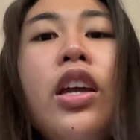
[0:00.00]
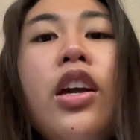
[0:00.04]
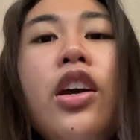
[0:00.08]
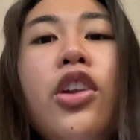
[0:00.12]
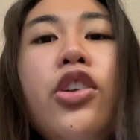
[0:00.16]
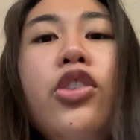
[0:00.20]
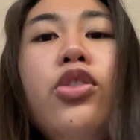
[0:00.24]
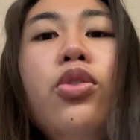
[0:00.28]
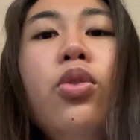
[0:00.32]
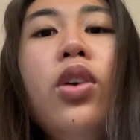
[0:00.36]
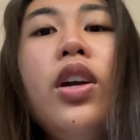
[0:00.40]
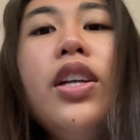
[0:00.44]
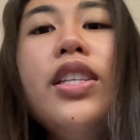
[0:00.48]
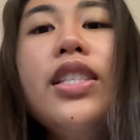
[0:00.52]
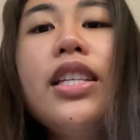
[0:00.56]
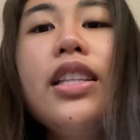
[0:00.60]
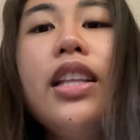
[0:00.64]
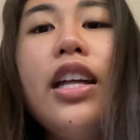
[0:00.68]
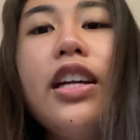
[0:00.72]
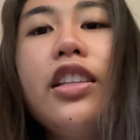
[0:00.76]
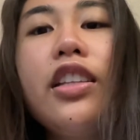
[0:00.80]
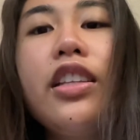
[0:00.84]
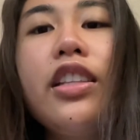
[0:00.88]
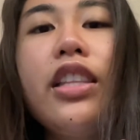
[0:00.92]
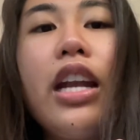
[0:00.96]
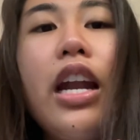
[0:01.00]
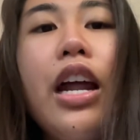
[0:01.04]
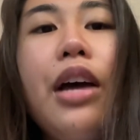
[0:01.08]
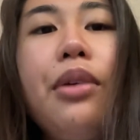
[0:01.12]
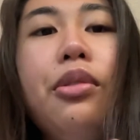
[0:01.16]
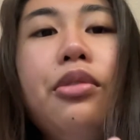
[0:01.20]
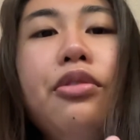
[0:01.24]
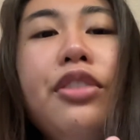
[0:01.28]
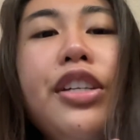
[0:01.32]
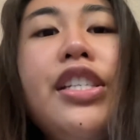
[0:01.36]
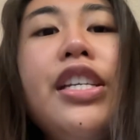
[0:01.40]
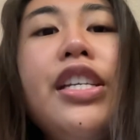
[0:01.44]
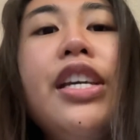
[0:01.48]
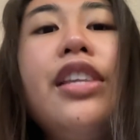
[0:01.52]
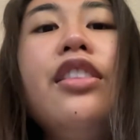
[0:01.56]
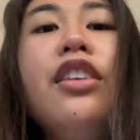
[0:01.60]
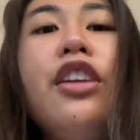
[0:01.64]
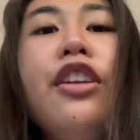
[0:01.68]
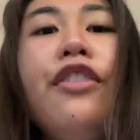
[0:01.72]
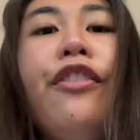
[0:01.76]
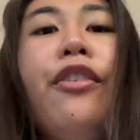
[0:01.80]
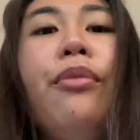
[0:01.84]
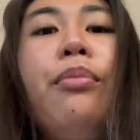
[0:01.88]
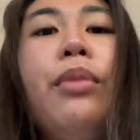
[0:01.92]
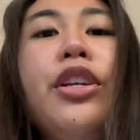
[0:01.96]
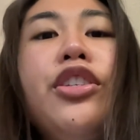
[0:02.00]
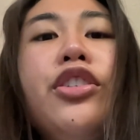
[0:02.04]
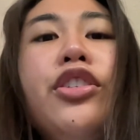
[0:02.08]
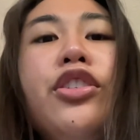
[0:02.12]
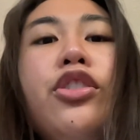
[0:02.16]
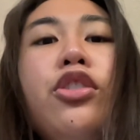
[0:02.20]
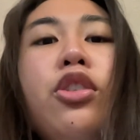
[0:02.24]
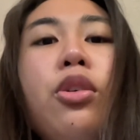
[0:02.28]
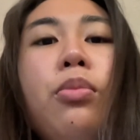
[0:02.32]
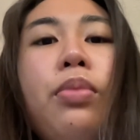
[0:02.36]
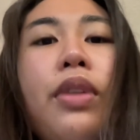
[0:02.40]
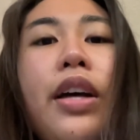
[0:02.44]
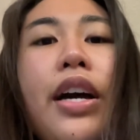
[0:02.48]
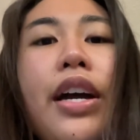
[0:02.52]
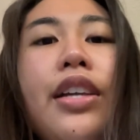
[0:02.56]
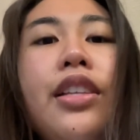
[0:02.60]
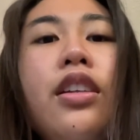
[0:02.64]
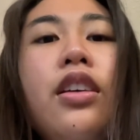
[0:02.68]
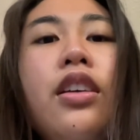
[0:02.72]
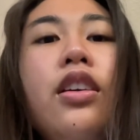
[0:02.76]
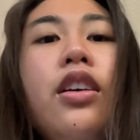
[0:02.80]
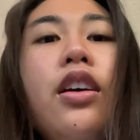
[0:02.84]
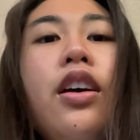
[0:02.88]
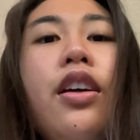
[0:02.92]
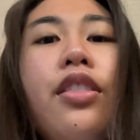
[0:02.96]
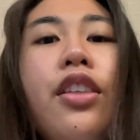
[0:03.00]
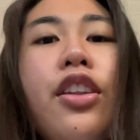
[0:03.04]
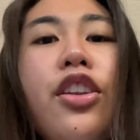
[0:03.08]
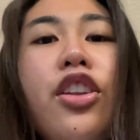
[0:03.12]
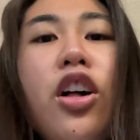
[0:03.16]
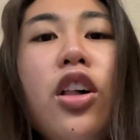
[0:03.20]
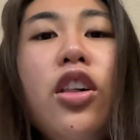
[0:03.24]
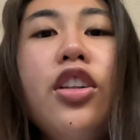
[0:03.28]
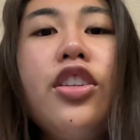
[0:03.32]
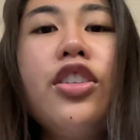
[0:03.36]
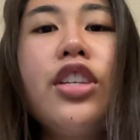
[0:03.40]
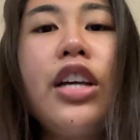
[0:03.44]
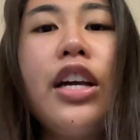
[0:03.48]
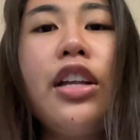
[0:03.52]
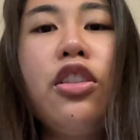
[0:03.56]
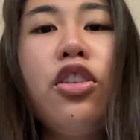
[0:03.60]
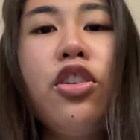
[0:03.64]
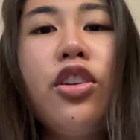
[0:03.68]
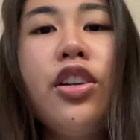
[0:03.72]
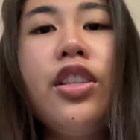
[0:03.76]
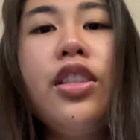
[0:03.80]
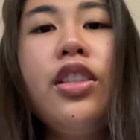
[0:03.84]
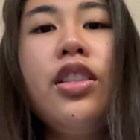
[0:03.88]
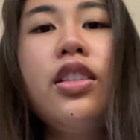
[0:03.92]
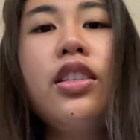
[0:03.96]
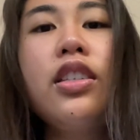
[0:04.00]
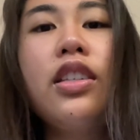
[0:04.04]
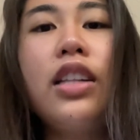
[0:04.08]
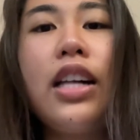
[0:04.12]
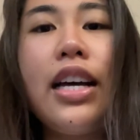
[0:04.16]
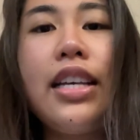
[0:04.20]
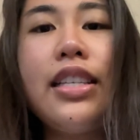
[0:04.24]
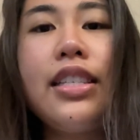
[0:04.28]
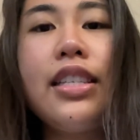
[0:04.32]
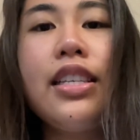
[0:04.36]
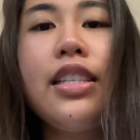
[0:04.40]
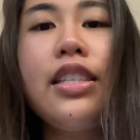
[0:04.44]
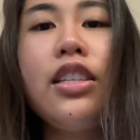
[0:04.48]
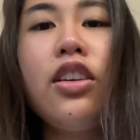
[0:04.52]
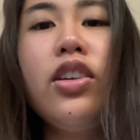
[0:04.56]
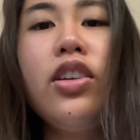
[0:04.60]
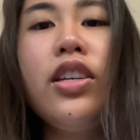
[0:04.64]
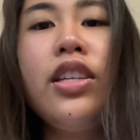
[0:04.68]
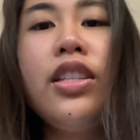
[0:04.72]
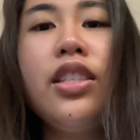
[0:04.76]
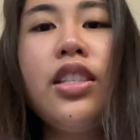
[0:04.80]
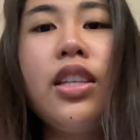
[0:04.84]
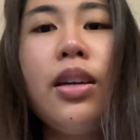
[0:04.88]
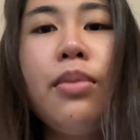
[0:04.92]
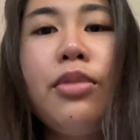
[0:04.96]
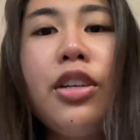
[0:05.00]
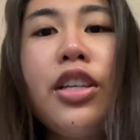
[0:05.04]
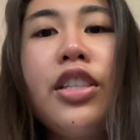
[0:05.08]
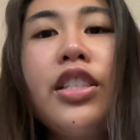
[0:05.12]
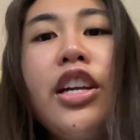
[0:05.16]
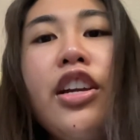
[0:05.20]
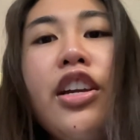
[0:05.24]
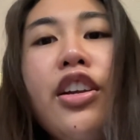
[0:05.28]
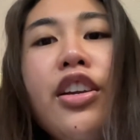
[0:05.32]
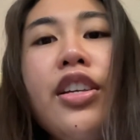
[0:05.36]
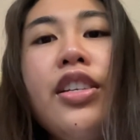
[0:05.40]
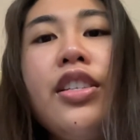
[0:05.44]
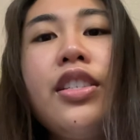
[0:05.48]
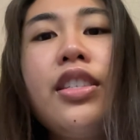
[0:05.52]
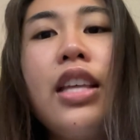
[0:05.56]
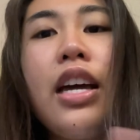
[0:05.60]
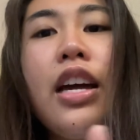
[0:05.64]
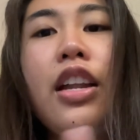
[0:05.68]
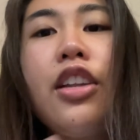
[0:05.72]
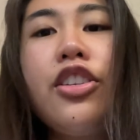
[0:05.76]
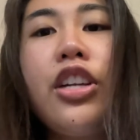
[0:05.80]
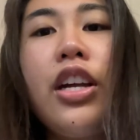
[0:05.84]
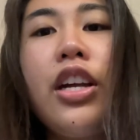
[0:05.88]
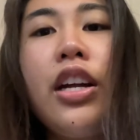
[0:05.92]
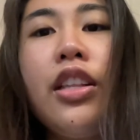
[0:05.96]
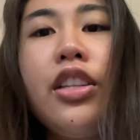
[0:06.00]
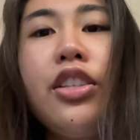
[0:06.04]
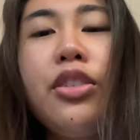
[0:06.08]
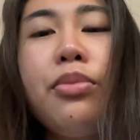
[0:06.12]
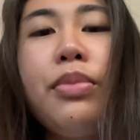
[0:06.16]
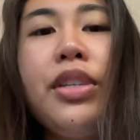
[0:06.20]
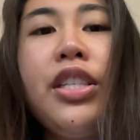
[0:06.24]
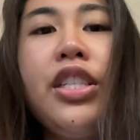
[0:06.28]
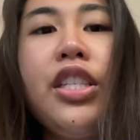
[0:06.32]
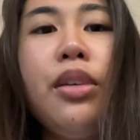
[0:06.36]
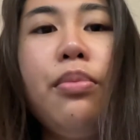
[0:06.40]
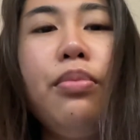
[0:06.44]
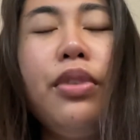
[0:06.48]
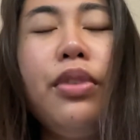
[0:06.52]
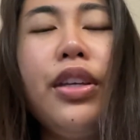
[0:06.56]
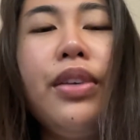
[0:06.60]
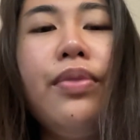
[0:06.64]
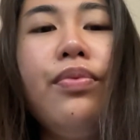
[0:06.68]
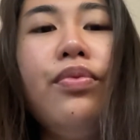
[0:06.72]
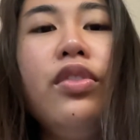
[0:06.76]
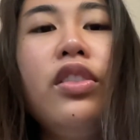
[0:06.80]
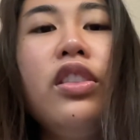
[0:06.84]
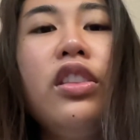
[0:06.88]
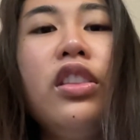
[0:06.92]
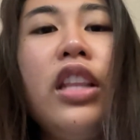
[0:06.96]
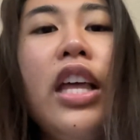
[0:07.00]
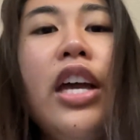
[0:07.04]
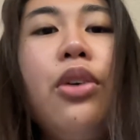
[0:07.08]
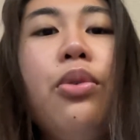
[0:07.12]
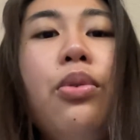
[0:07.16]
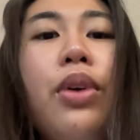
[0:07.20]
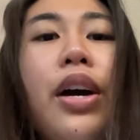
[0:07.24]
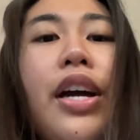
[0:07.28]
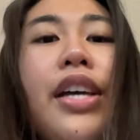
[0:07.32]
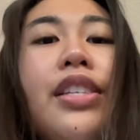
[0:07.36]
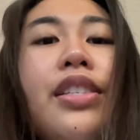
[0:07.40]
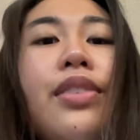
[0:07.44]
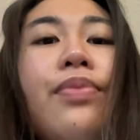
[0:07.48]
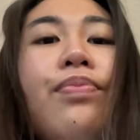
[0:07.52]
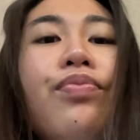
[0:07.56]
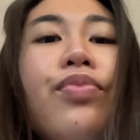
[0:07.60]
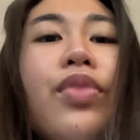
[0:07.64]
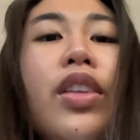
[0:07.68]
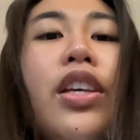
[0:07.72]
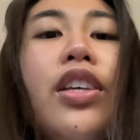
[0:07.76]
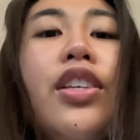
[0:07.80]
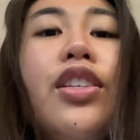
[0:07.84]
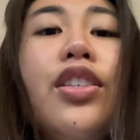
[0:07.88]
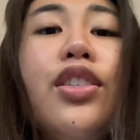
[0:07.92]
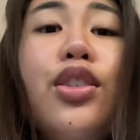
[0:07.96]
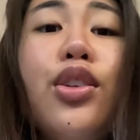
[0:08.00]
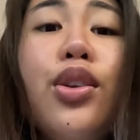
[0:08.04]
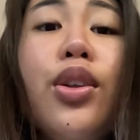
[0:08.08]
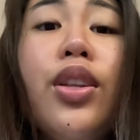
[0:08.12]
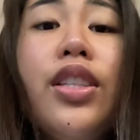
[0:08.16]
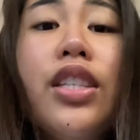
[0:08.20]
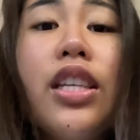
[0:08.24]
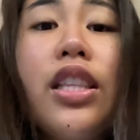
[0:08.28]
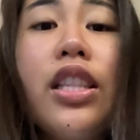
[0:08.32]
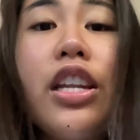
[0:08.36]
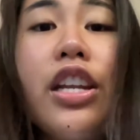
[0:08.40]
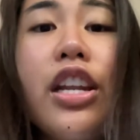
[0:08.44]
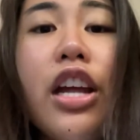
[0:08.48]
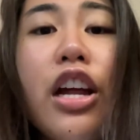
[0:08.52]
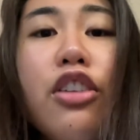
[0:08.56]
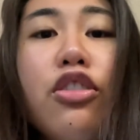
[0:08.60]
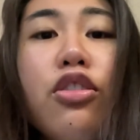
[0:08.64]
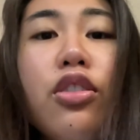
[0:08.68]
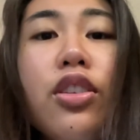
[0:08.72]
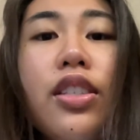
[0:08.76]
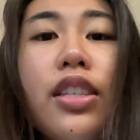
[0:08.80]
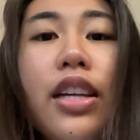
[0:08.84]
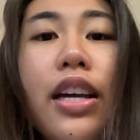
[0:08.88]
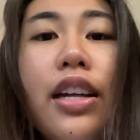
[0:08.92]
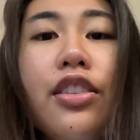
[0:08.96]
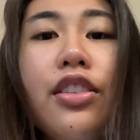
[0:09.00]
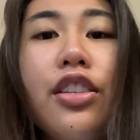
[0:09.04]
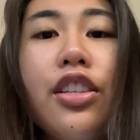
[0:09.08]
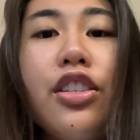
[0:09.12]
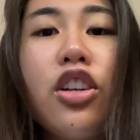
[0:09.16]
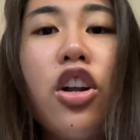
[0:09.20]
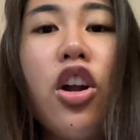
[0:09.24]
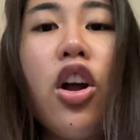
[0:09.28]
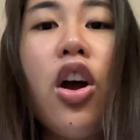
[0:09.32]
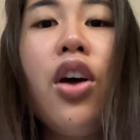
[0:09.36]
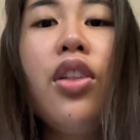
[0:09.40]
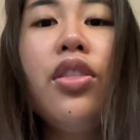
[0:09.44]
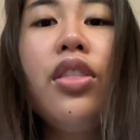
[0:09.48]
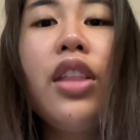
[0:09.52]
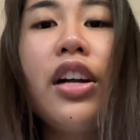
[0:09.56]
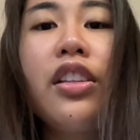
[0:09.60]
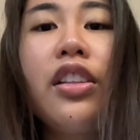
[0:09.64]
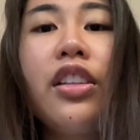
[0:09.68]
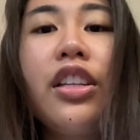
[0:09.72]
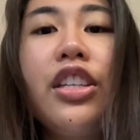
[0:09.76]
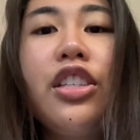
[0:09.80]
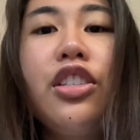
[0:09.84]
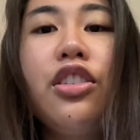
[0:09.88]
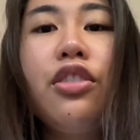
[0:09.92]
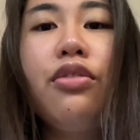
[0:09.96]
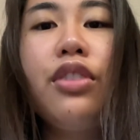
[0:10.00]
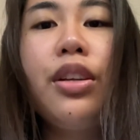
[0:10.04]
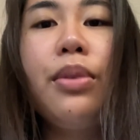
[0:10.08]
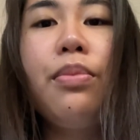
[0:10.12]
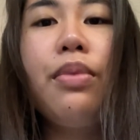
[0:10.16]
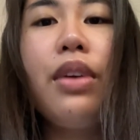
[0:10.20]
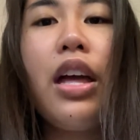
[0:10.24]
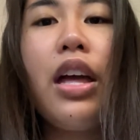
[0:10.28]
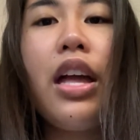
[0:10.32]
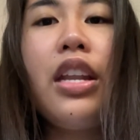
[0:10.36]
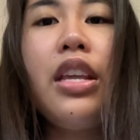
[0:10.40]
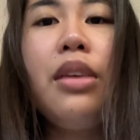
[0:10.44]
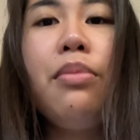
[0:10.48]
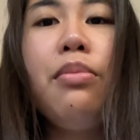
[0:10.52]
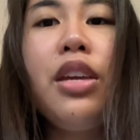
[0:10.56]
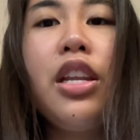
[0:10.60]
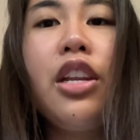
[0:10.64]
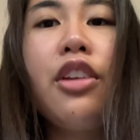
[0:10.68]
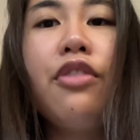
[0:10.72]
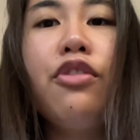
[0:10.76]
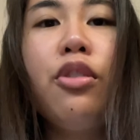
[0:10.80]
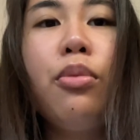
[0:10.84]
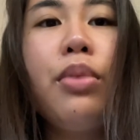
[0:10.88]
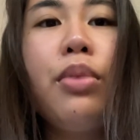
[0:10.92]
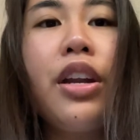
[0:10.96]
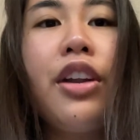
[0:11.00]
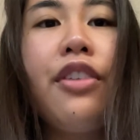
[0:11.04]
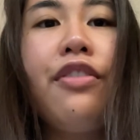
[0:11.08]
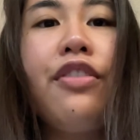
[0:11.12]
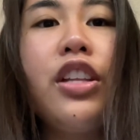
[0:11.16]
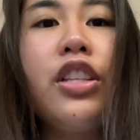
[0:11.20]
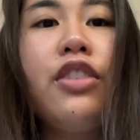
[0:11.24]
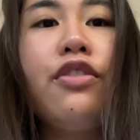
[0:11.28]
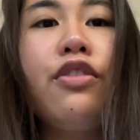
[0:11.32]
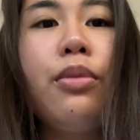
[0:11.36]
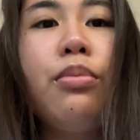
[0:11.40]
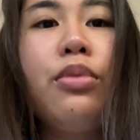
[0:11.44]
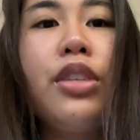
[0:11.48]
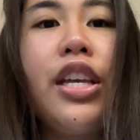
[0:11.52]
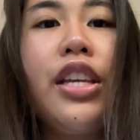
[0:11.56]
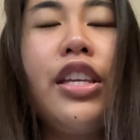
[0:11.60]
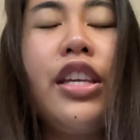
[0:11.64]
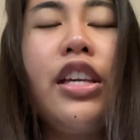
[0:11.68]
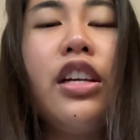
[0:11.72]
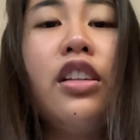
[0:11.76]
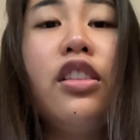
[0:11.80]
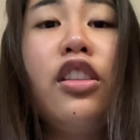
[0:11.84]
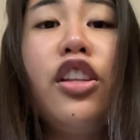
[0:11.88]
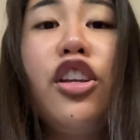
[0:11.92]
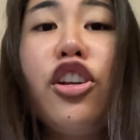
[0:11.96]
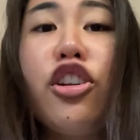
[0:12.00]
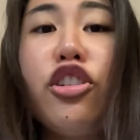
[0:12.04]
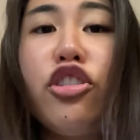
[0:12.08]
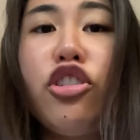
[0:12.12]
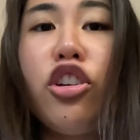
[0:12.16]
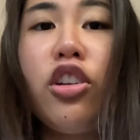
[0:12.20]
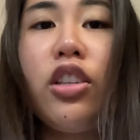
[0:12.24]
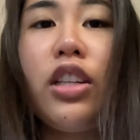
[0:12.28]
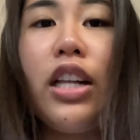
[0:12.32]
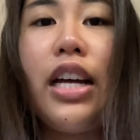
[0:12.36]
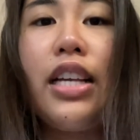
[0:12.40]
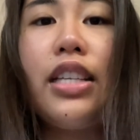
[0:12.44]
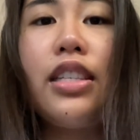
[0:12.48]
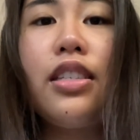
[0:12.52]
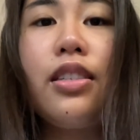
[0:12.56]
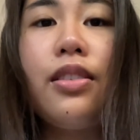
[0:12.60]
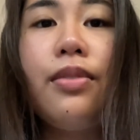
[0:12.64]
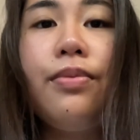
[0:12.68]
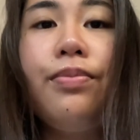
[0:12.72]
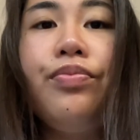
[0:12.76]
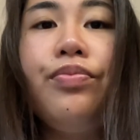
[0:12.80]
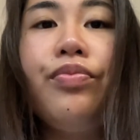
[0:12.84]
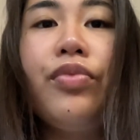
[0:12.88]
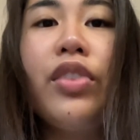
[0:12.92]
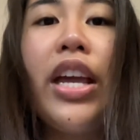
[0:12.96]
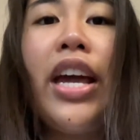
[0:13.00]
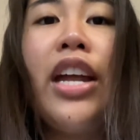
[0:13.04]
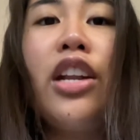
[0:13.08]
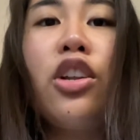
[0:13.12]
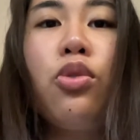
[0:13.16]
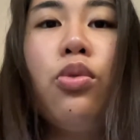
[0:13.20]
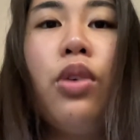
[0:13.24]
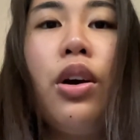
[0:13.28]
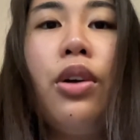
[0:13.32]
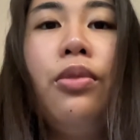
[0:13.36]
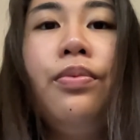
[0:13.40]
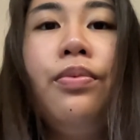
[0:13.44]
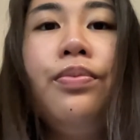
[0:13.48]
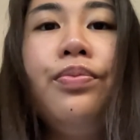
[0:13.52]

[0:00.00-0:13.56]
Nor is it likely that I will retain the information to apply the knowledge I learned in classes in subject areas that challenge me deeply. Likewise, students in the natural sciences are unlikely to reap any meaningful benefits from taking a literature class. End quote.